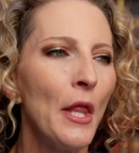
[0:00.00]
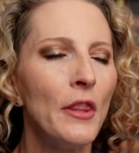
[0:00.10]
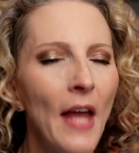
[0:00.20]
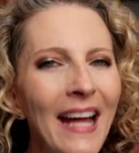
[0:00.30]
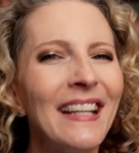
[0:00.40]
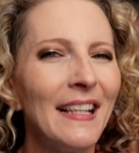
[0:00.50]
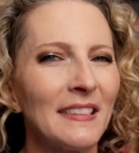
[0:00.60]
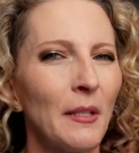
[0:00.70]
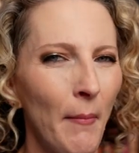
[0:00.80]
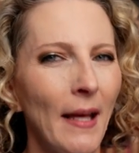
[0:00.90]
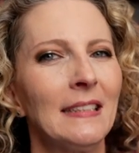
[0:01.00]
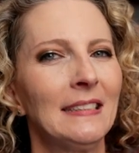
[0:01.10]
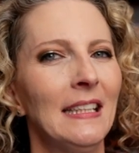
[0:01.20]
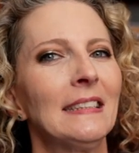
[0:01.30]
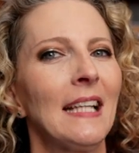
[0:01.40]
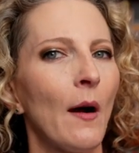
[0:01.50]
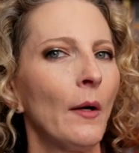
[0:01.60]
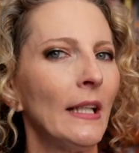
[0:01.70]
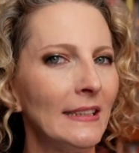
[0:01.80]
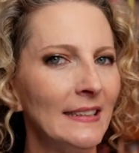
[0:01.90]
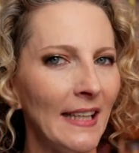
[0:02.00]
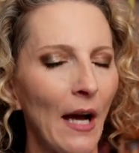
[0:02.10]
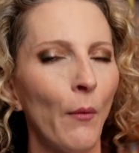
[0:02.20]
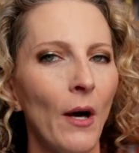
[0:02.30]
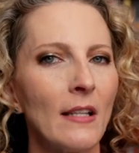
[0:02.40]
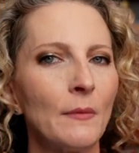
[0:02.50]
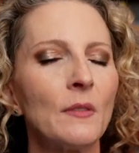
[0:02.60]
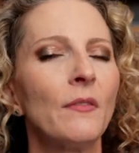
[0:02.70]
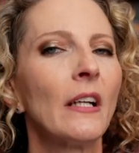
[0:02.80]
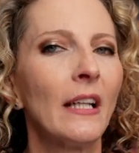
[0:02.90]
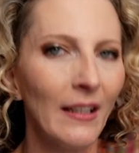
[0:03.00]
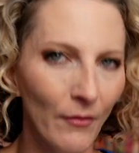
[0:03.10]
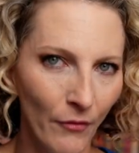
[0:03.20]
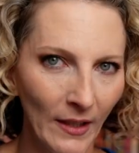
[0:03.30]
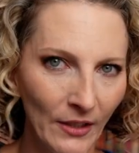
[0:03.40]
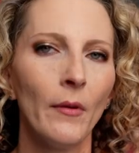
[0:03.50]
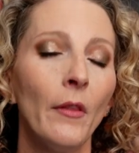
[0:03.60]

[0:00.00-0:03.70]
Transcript: that doesn't make sense how easy that was. It was very convenient.